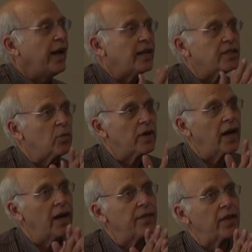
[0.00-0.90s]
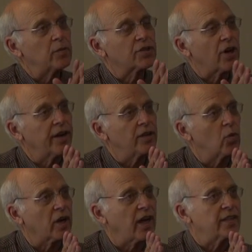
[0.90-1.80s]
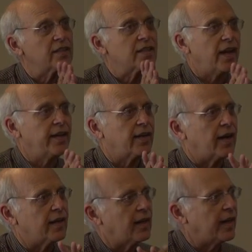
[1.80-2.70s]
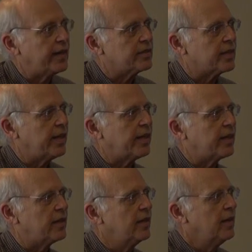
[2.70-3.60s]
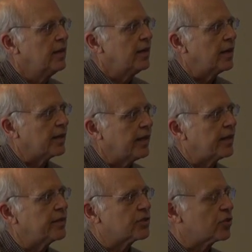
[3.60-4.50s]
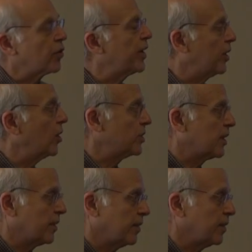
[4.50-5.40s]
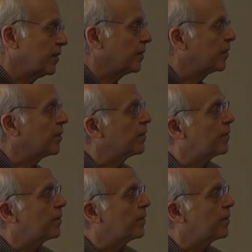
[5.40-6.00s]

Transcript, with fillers: as it went on, they were starting to work on design guidelines, and again, the story goes, it, it,